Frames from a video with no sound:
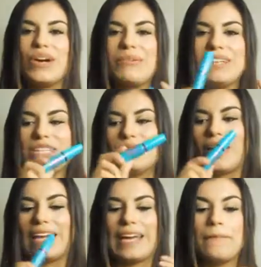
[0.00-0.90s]
I really do
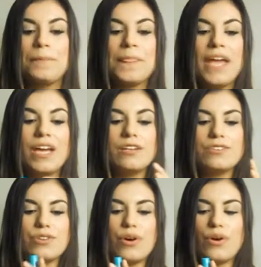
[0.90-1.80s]
like it.
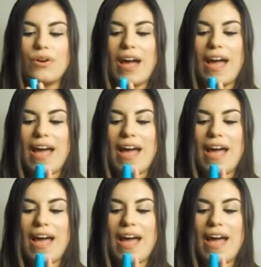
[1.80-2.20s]
So